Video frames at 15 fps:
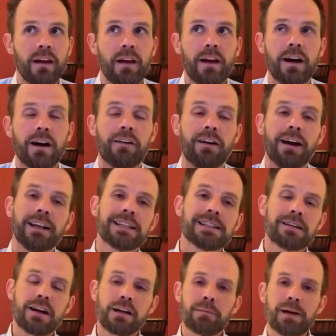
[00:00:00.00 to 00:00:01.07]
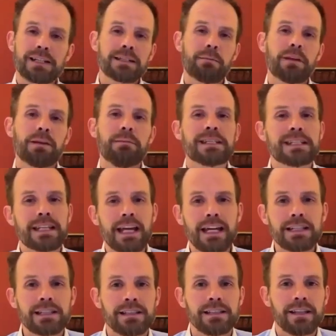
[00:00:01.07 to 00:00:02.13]
All right, let's talk about some of the
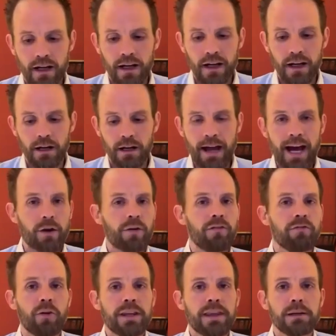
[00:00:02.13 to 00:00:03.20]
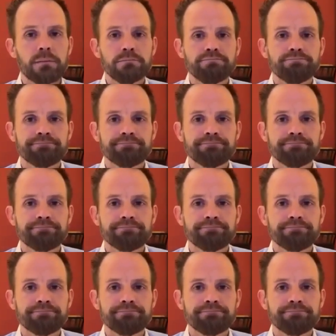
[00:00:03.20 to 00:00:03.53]
mistakes and how to avoid them.